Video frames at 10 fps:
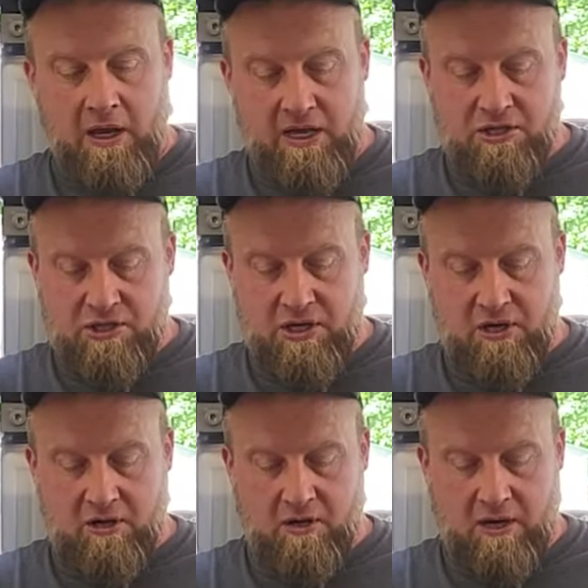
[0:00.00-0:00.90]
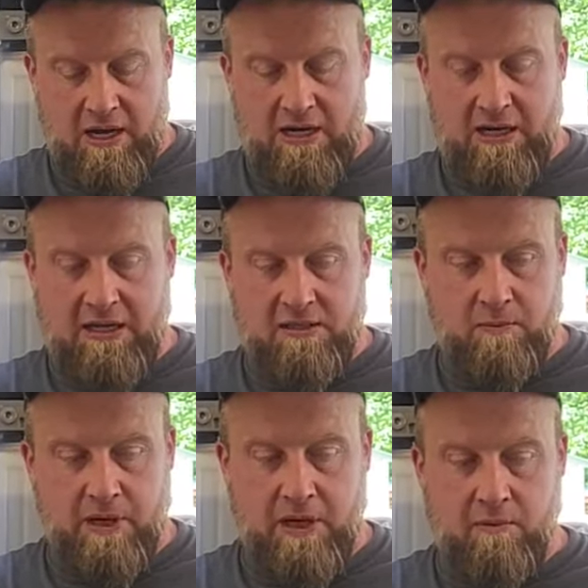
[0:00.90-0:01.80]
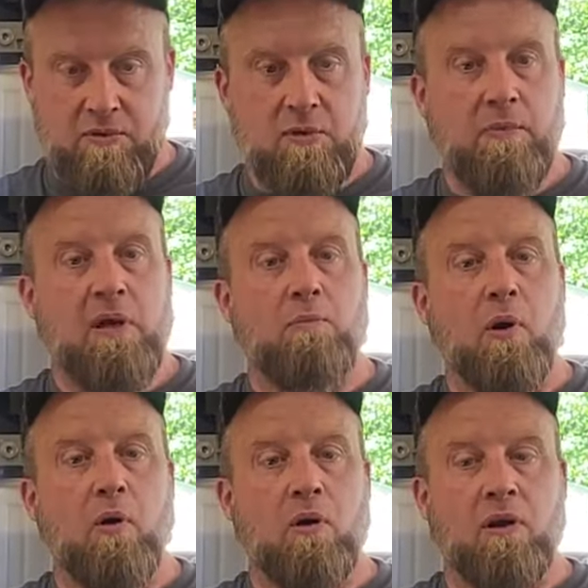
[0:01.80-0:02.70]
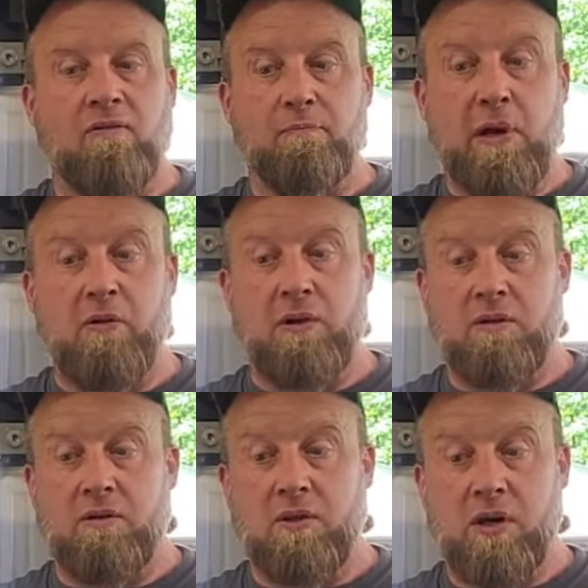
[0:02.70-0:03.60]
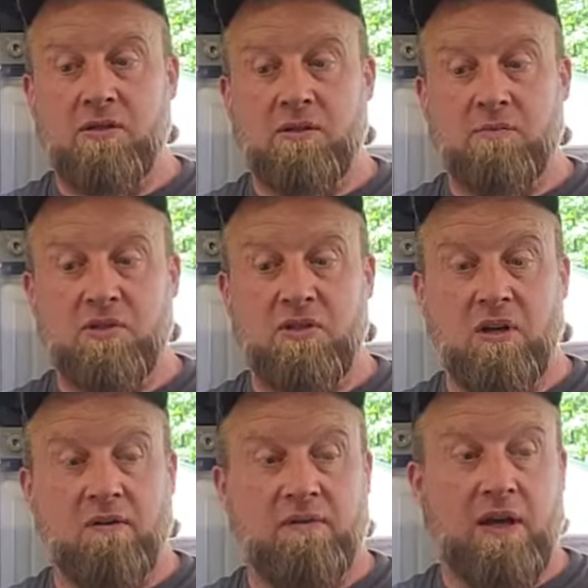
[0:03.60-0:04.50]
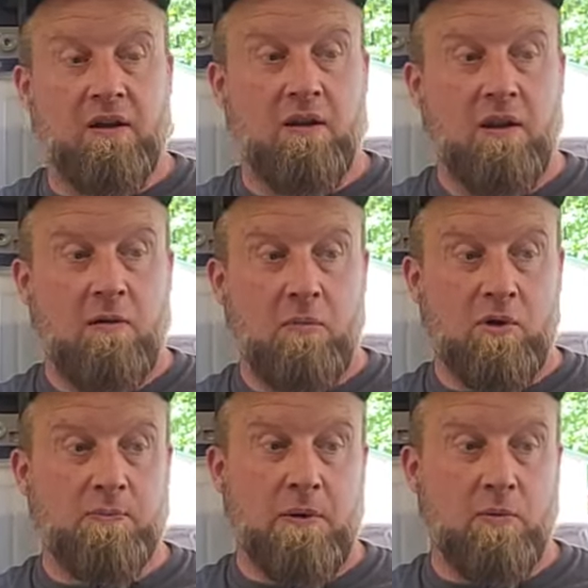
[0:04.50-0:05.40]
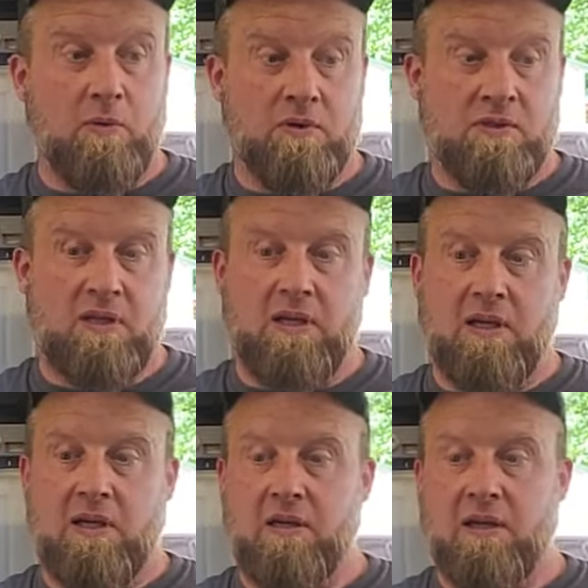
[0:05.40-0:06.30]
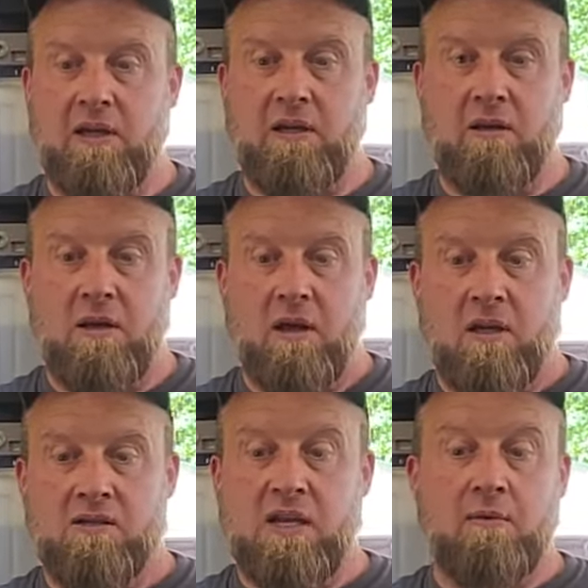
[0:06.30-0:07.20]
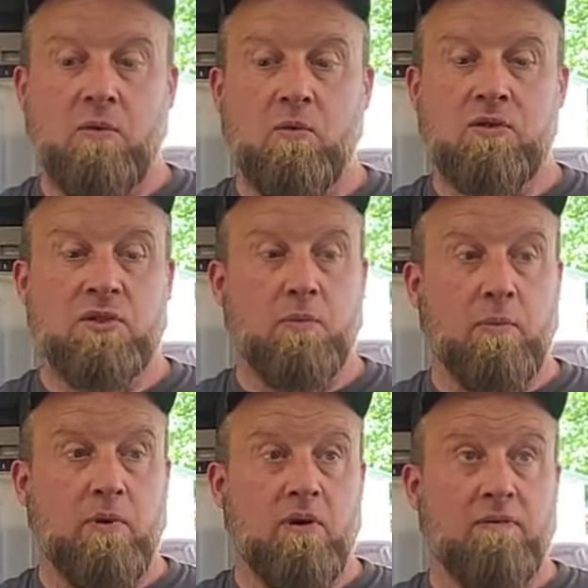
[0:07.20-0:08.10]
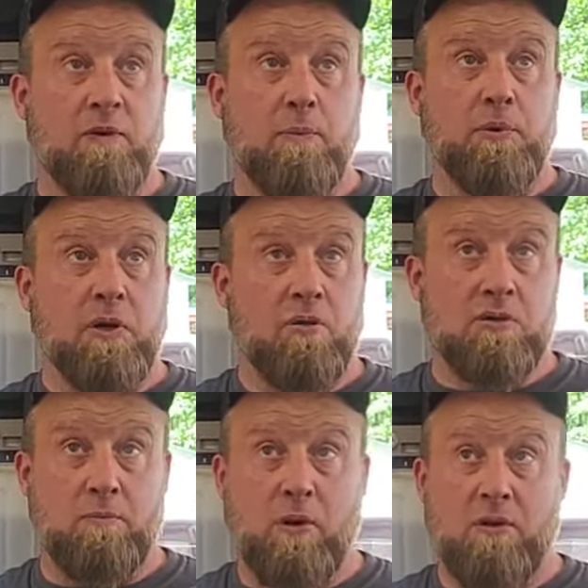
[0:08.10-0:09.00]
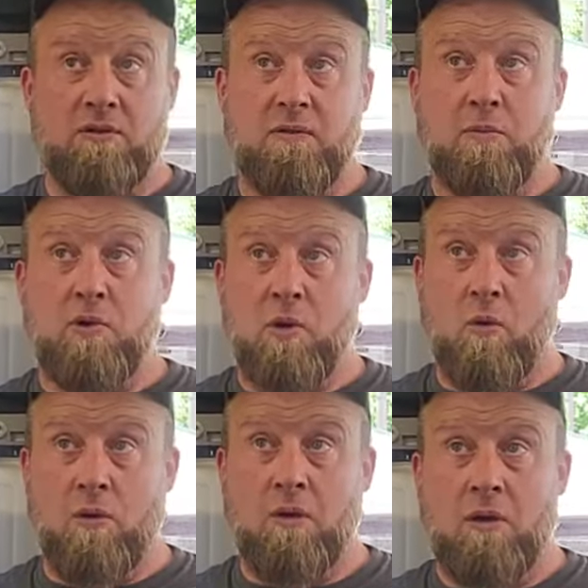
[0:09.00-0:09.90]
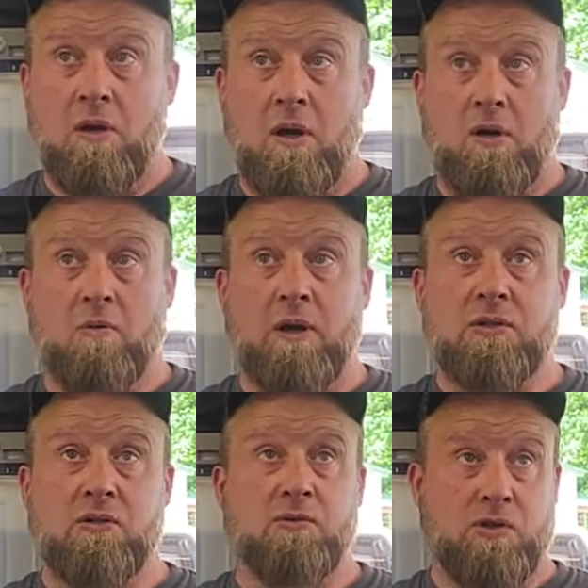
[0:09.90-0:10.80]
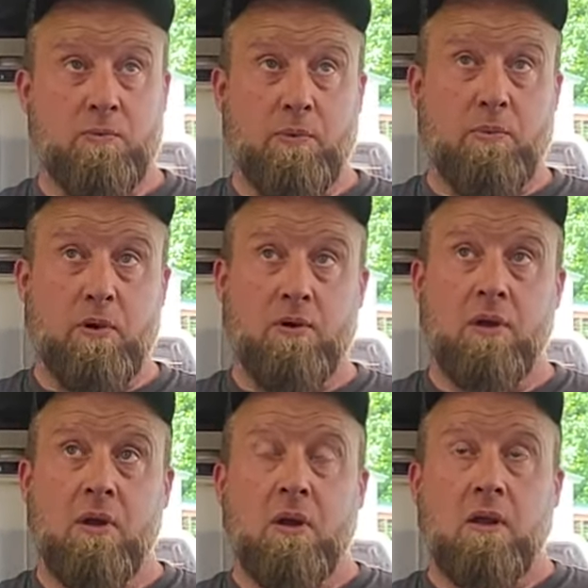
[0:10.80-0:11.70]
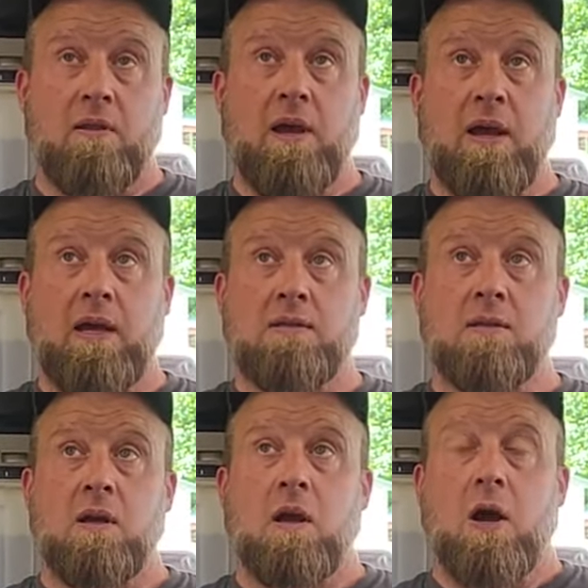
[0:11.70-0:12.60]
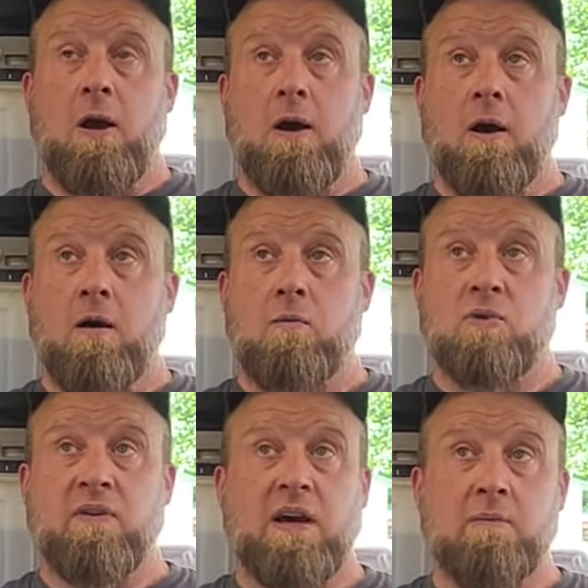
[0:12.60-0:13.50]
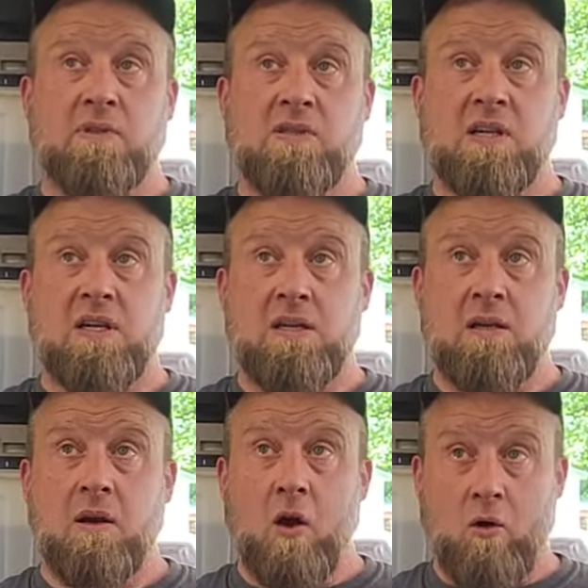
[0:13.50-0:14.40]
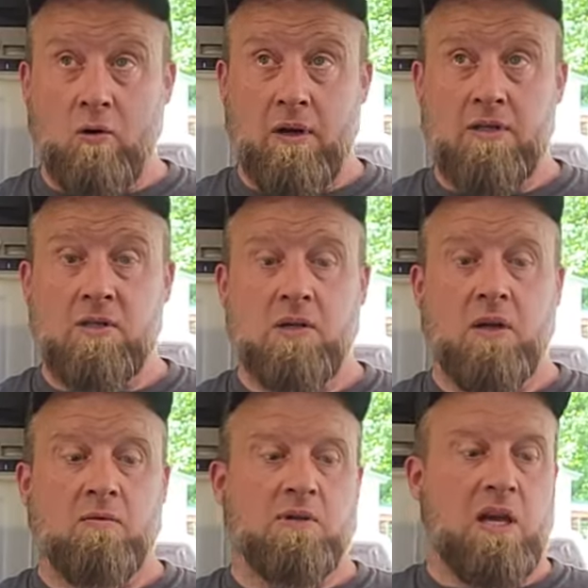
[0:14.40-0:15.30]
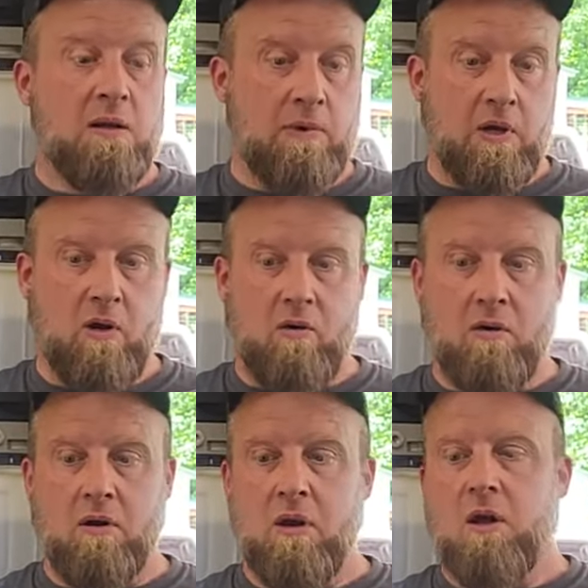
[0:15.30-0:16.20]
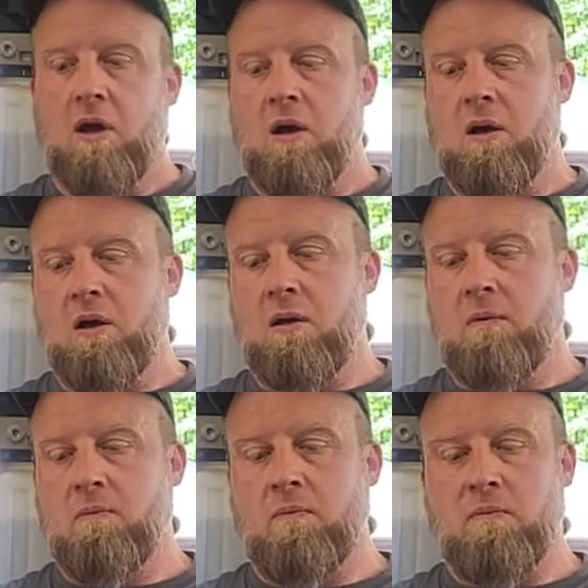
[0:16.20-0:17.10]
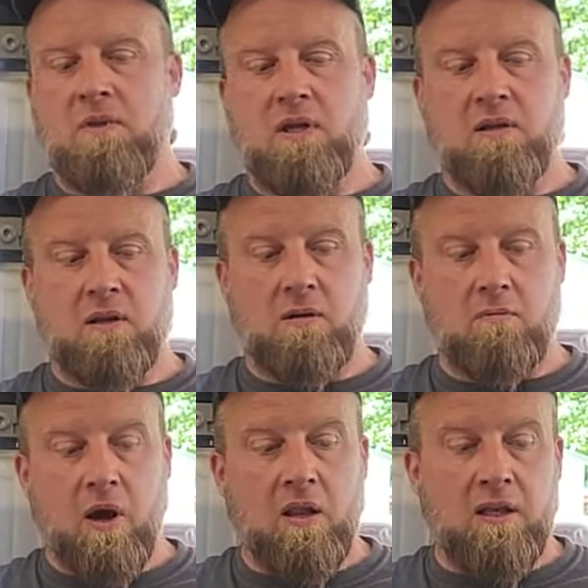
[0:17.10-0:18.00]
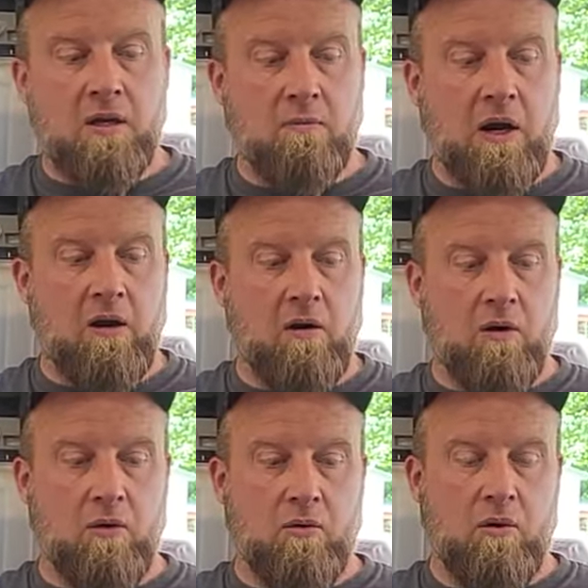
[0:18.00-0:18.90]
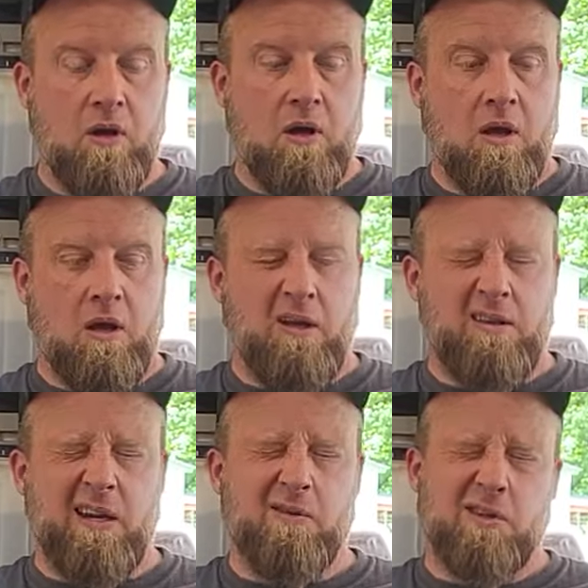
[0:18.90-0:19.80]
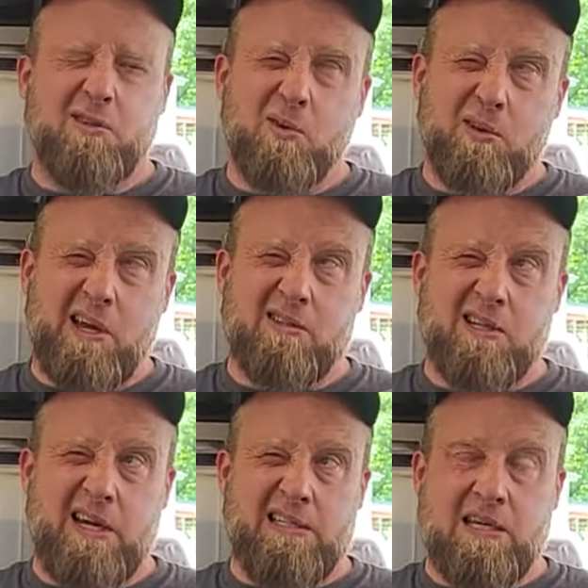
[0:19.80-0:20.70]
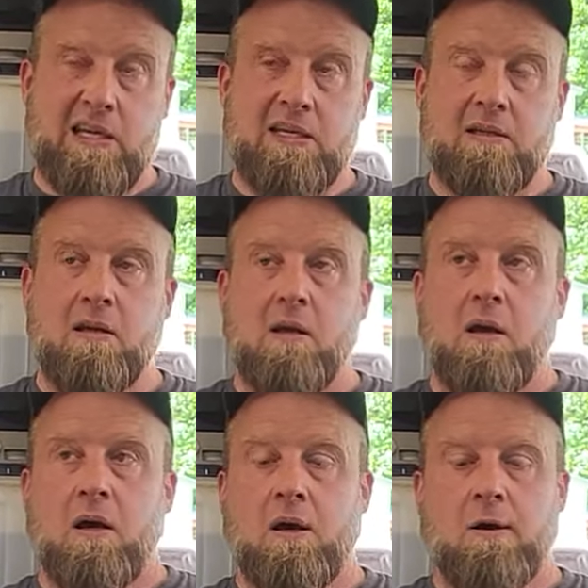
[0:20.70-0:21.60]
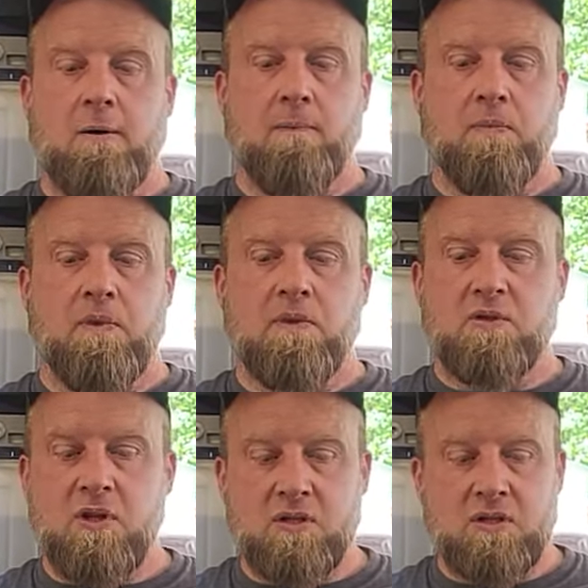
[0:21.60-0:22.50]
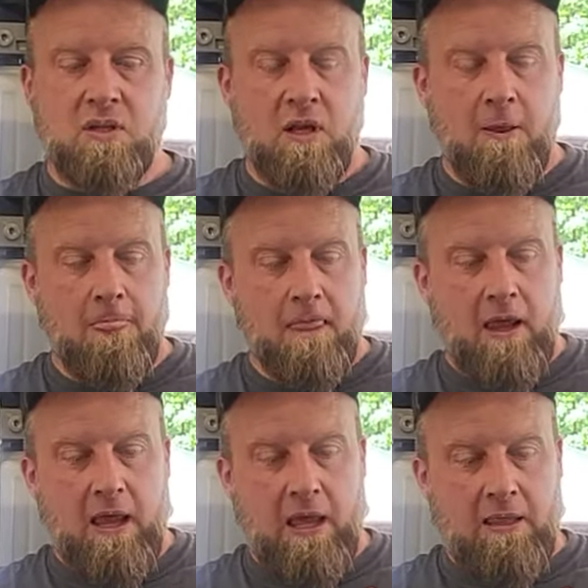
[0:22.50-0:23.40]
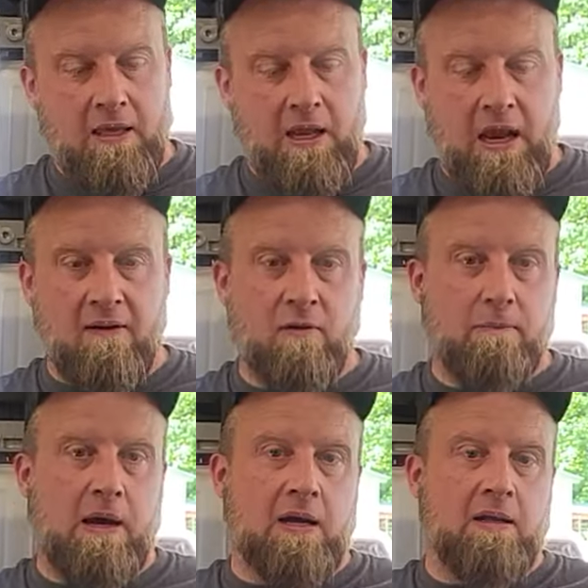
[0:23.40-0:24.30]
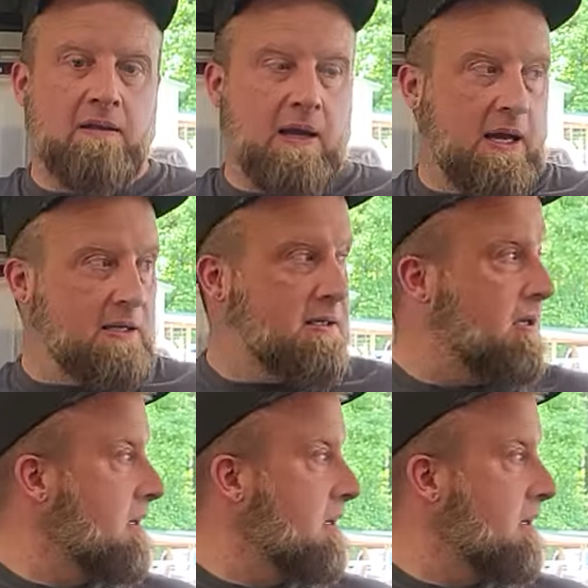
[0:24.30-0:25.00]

each year I got to be able to be a part of building custom stuff that most people wouldn't see. Like I did a 71 Superbird for the Potosa Brothers from New York, an original Superbird that was vitamin C orange. It was a Hemi car. Did the Molly Camaro, I think it was in 2018. And then everybody that